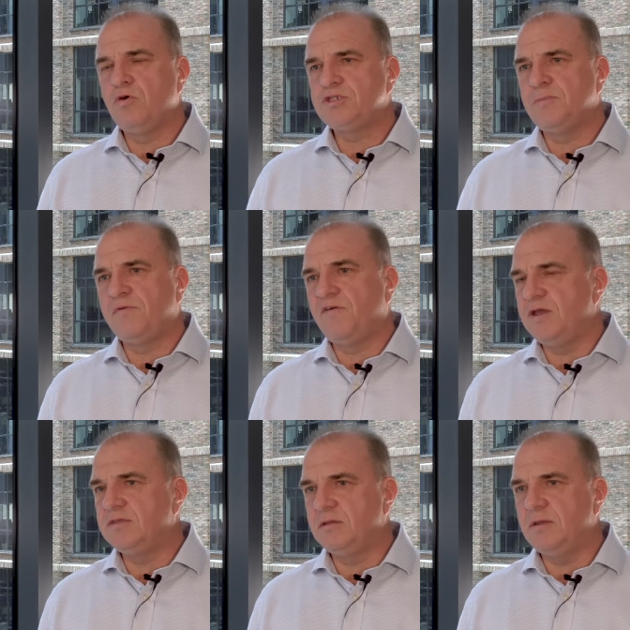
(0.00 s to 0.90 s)
look to
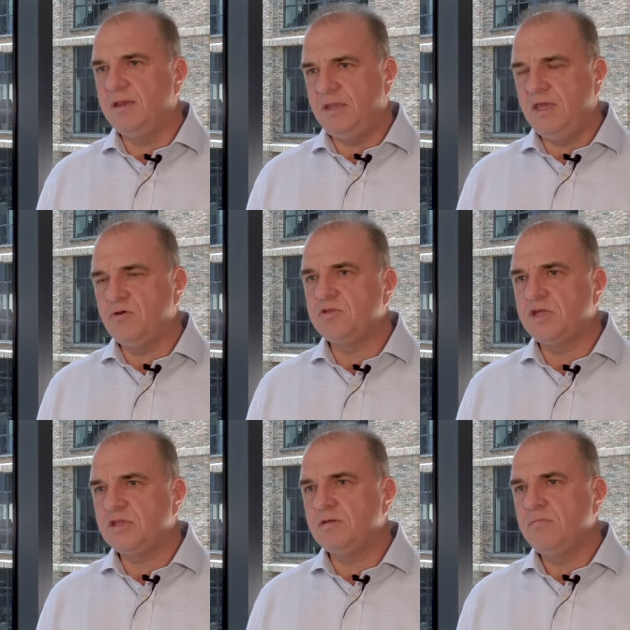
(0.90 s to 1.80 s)
provide an
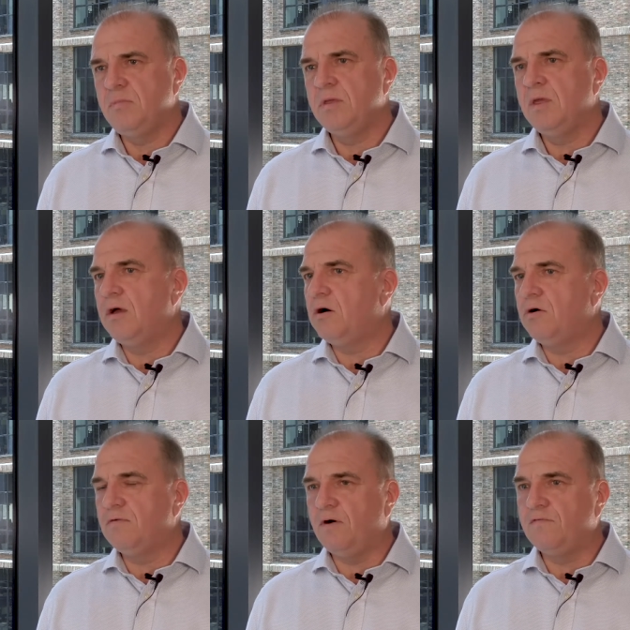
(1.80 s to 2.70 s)
ecosystem
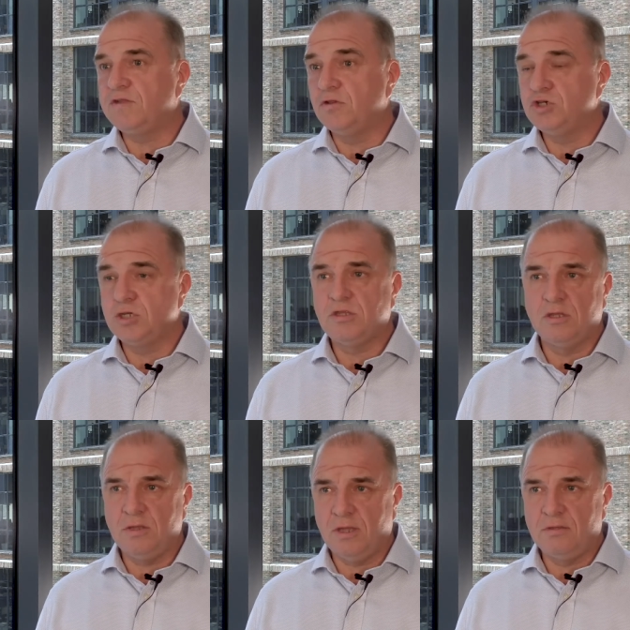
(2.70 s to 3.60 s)
of solutions
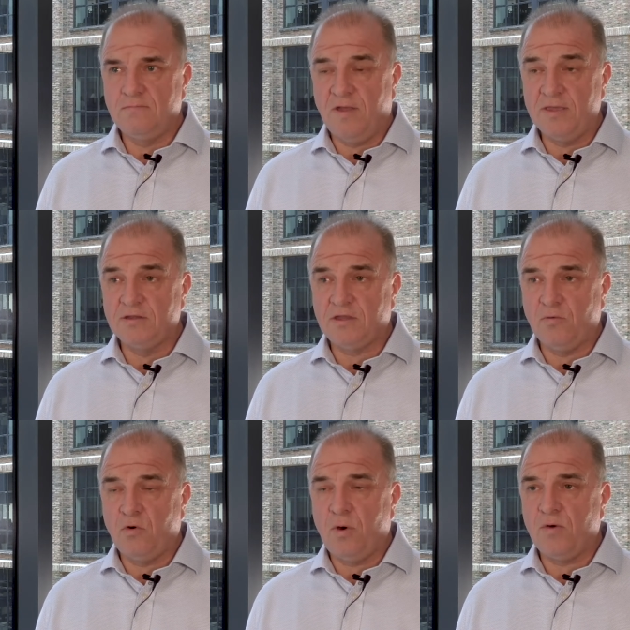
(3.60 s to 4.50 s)
and vendors that
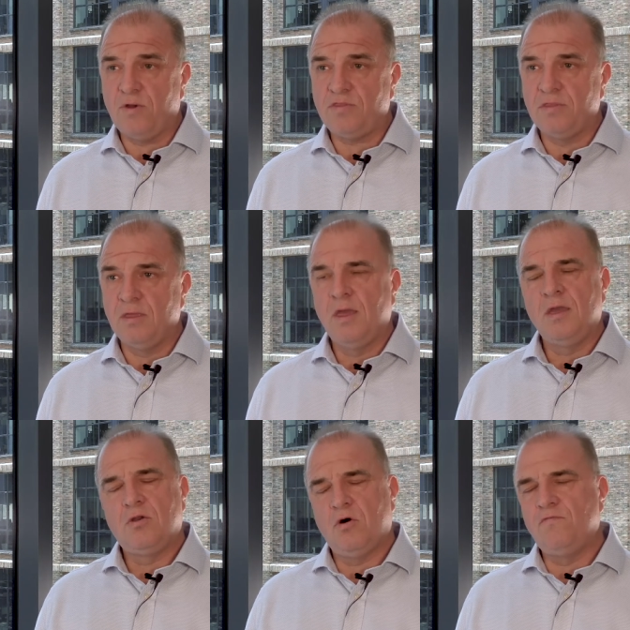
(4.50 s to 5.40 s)
we'll work with.
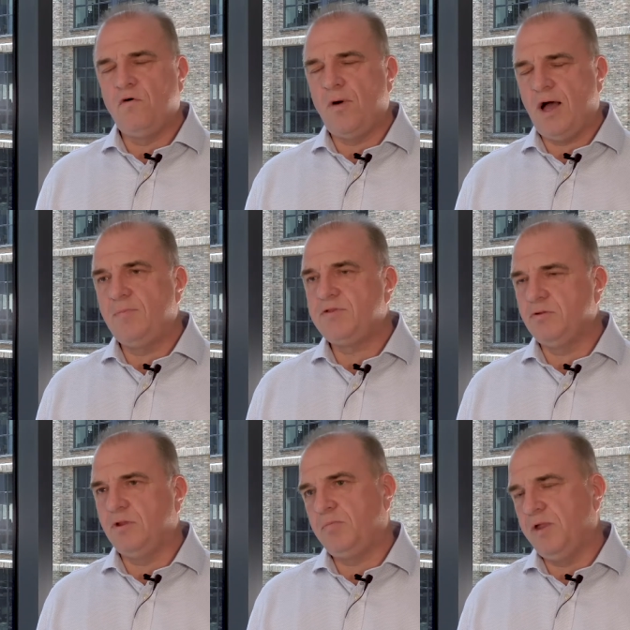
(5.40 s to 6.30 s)
Commvault
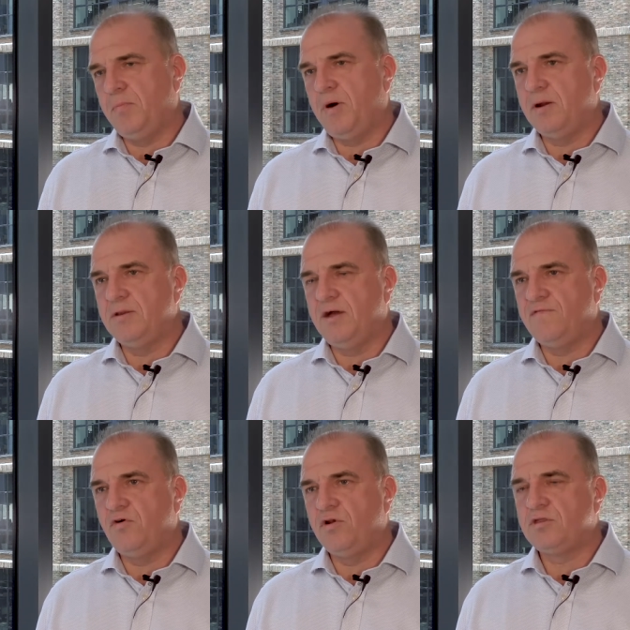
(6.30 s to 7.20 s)
absolutely play a part in that
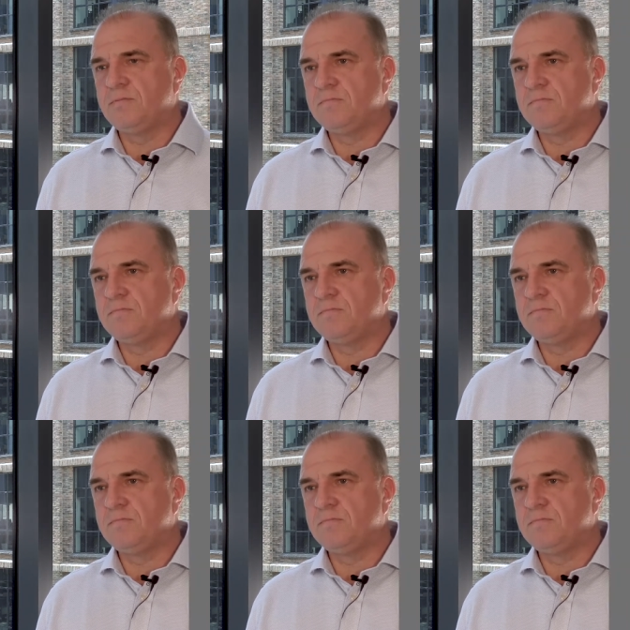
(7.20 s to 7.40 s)
for us.